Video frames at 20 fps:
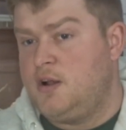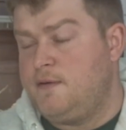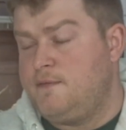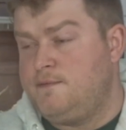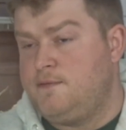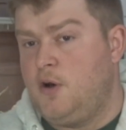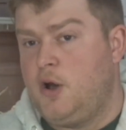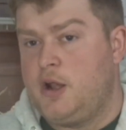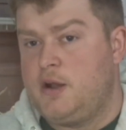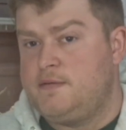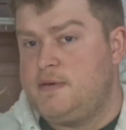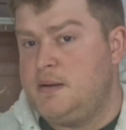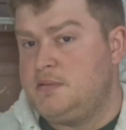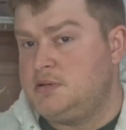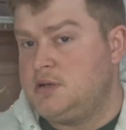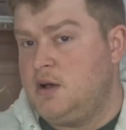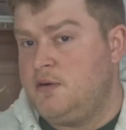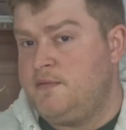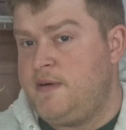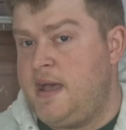to find a
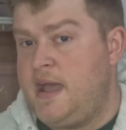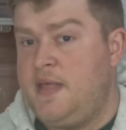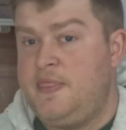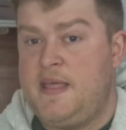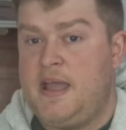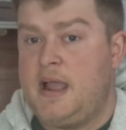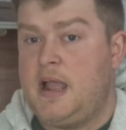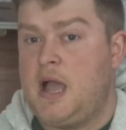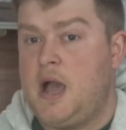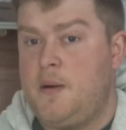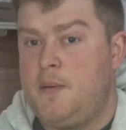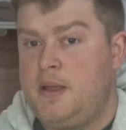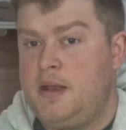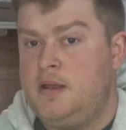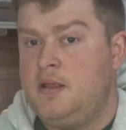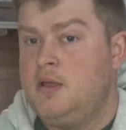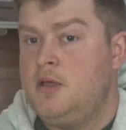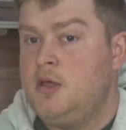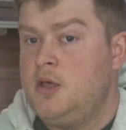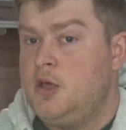reptile vet and then go in.